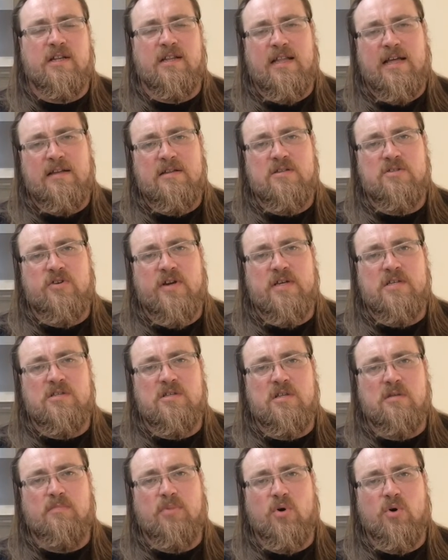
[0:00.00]
and then straight
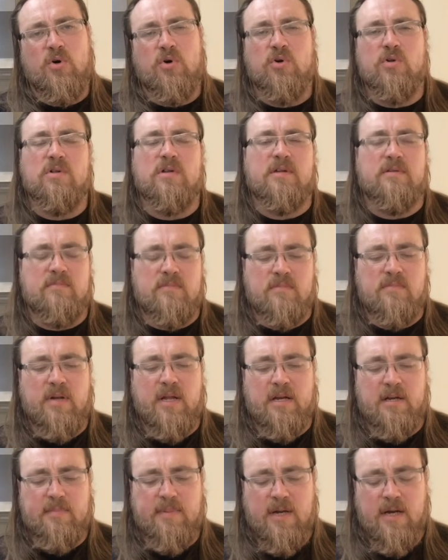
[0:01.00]
into the boil and
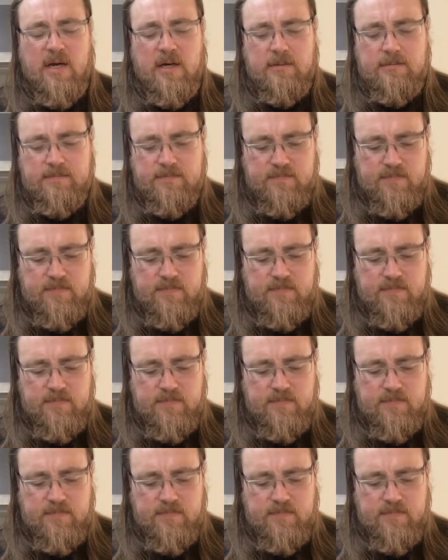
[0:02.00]
bloody blah.